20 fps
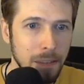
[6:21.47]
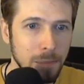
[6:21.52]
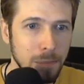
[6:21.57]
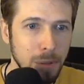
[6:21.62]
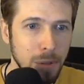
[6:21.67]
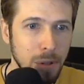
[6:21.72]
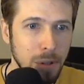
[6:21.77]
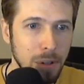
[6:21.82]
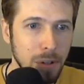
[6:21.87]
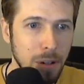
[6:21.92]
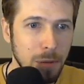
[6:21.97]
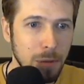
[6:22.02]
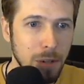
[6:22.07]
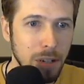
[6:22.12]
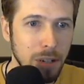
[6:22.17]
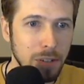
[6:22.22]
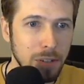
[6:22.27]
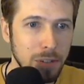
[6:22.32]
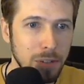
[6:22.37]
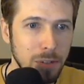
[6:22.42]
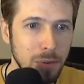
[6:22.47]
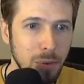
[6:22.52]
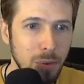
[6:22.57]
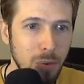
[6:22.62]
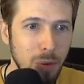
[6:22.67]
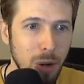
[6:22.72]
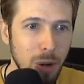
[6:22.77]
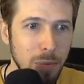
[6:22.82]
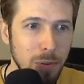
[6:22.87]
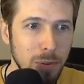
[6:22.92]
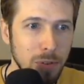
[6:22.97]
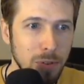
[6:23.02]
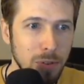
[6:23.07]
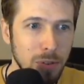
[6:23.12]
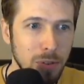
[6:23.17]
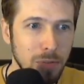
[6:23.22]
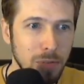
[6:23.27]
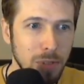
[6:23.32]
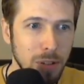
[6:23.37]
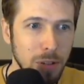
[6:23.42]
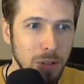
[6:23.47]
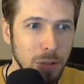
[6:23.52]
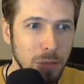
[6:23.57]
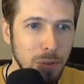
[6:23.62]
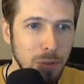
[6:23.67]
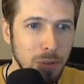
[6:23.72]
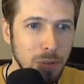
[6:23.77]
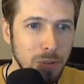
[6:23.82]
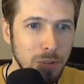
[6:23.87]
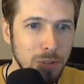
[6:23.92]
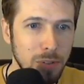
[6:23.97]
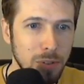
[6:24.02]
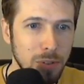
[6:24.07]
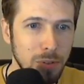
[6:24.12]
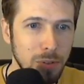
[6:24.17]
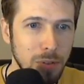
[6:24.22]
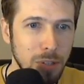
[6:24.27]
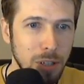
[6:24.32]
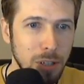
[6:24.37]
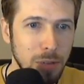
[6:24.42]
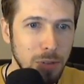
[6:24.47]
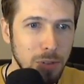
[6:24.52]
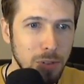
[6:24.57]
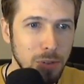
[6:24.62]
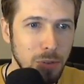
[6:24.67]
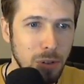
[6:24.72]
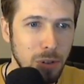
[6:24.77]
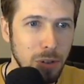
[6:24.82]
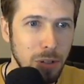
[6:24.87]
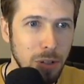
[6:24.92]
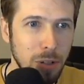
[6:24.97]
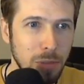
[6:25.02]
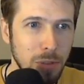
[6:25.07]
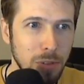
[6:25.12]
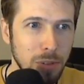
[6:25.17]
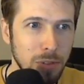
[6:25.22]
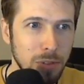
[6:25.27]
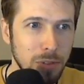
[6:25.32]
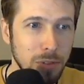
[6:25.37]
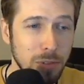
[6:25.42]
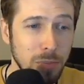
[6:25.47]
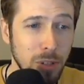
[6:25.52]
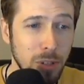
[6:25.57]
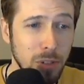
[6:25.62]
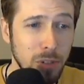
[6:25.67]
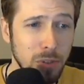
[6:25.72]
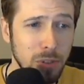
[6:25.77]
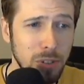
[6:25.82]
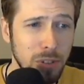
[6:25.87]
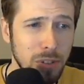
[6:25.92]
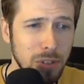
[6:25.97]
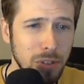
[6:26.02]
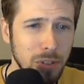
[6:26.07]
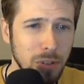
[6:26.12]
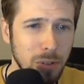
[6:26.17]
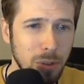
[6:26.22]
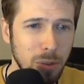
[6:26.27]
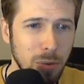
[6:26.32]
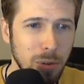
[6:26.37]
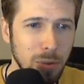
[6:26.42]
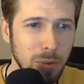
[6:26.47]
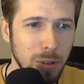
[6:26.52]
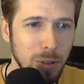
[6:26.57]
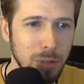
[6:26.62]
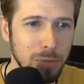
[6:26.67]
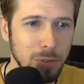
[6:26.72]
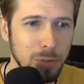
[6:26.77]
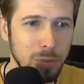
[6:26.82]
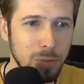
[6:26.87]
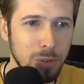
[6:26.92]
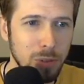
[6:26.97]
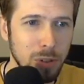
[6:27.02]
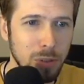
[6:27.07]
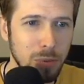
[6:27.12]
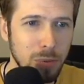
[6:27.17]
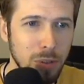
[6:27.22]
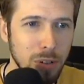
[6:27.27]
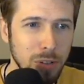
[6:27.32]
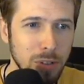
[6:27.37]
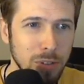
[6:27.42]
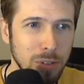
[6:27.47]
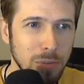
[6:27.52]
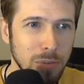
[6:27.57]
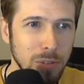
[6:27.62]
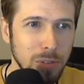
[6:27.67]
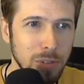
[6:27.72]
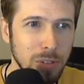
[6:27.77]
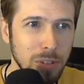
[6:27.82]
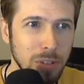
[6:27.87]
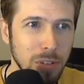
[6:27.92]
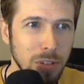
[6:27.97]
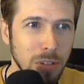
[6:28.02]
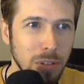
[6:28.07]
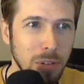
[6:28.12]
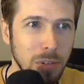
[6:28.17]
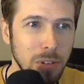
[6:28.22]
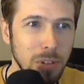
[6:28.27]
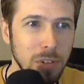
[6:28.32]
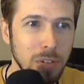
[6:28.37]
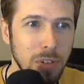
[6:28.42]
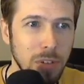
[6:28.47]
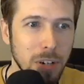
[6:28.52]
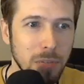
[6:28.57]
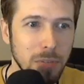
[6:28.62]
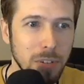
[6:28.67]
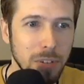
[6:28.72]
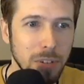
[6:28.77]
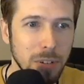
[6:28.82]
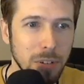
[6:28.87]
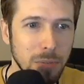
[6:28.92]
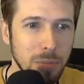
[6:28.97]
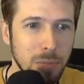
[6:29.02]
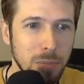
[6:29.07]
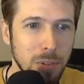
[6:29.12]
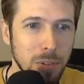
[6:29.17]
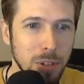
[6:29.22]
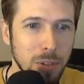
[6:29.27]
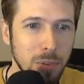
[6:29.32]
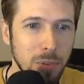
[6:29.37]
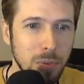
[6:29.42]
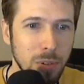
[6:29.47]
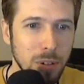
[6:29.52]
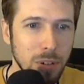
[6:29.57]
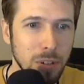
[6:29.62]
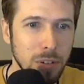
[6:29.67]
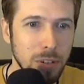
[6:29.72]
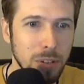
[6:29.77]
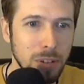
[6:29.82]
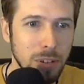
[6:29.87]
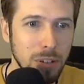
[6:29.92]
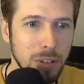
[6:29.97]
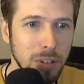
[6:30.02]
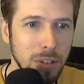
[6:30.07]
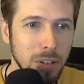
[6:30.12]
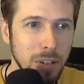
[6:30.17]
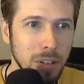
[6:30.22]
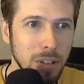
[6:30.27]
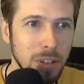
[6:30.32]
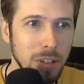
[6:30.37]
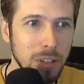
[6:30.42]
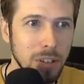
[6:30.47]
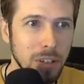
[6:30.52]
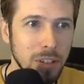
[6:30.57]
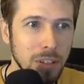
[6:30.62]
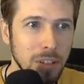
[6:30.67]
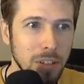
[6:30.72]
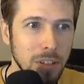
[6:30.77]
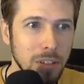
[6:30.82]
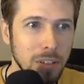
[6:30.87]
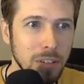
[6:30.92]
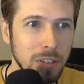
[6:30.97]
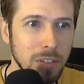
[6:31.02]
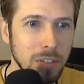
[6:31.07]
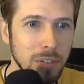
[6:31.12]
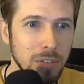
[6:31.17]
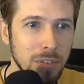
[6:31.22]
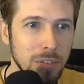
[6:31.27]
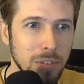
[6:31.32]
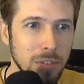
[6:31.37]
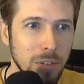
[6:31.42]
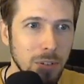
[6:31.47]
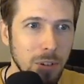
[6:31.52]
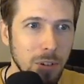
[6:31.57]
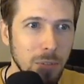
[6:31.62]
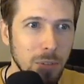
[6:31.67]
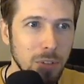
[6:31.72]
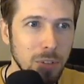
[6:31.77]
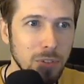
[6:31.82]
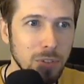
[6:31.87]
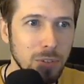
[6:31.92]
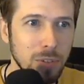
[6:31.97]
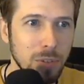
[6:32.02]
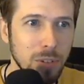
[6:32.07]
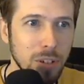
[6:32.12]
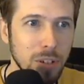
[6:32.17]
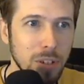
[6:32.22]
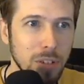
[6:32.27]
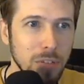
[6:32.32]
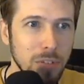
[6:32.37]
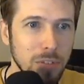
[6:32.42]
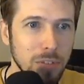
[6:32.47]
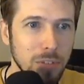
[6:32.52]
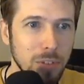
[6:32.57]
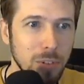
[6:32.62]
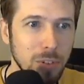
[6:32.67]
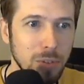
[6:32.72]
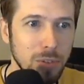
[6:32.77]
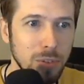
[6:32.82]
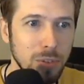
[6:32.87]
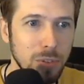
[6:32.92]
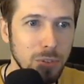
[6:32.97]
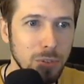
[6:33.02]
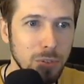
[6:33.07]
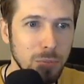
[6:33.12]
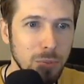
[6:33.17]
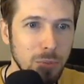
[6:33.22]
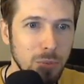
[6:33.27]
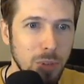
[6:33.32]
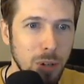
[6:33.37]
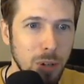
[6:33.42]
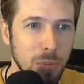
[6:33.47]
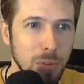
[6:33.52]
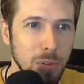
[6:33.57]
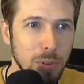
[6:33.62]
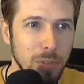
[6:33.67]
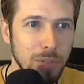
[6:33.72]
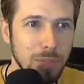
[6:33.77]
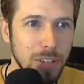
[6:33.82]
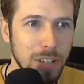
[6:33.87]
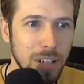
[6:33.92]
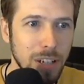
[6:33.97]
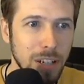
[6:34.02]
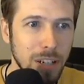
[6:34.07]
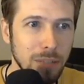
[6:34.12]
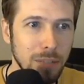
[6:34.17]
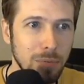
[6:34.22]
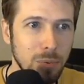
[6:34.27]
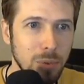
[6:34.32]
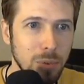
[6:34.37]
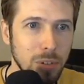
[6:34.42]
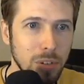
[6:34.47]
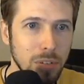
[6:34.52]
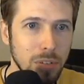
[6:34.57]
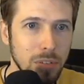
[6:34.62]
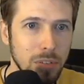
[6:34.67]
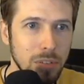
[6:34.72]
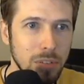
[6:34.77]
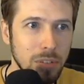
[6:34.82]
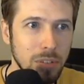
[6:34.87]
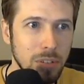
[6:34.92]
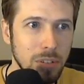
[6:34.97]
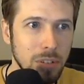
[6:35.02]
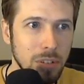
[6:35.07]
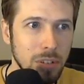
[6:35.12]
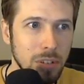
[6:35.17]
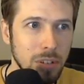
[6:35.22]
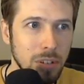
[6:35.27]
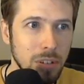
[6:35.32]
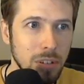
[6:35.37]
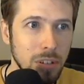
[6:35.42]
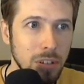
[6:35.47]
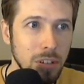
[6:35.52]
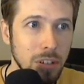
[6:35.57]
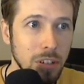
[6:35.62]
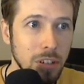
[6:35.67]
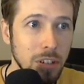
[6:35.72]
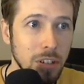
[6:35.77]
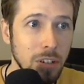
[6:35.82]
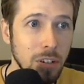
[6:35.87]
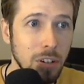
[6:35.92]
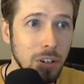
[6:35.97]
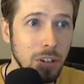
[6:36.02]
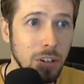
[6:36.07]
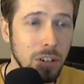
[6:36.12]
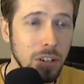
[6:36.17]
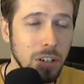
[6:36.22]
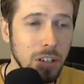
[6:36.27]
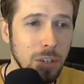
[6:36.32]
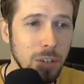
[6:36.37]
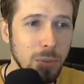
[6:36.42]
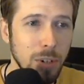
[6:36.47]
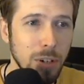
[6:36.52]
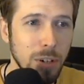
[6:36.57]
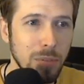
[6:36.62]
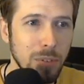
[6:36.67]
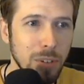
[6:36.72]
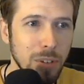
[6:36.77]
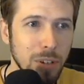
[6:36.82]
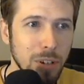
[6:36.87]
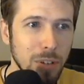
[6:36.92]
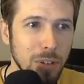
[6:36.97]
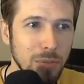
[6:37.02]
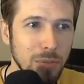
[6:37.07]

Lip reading: But I may have to see what weapons are available to do damage to all enemies, especially here in the lower levels. We're going to want something that can clear everything pretty quick. So I might just go ahead and use a doomed weapon if I have one. Oh, hey, we have the